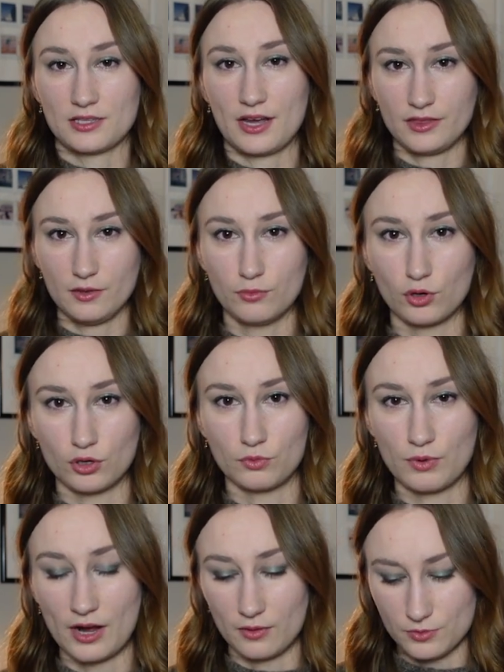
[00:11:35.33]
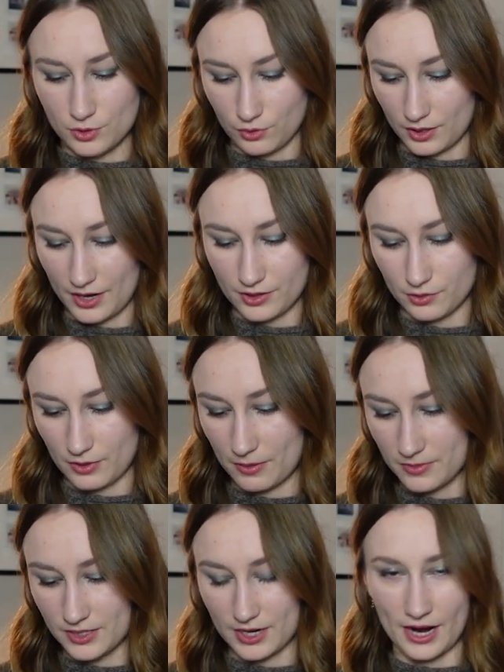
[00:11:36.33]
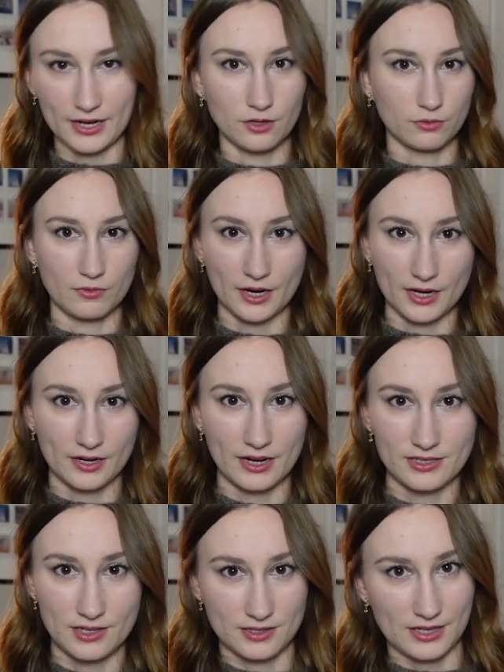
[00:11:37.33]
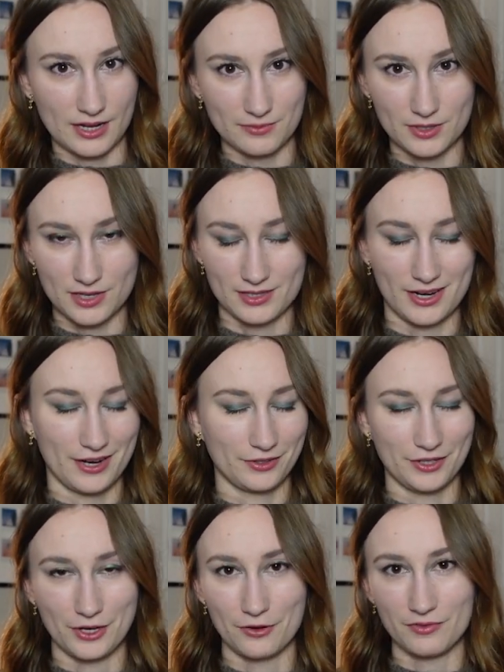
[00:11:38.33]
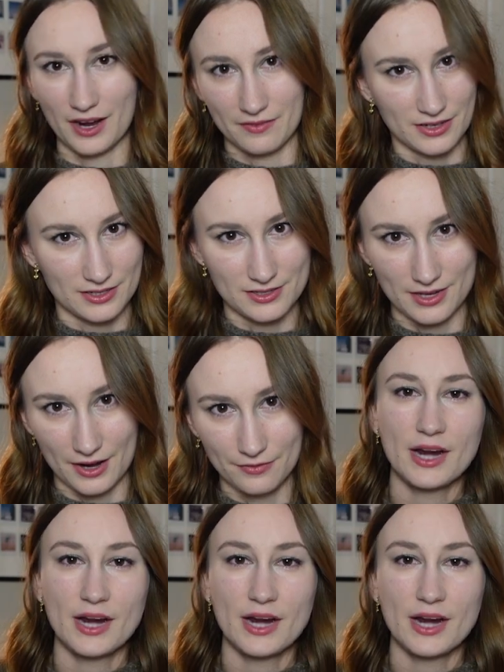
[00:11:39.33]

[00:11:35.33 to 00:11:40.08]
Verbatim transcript: like the mortal realms or other realms that I don't recognize these names because I only know five E stuff.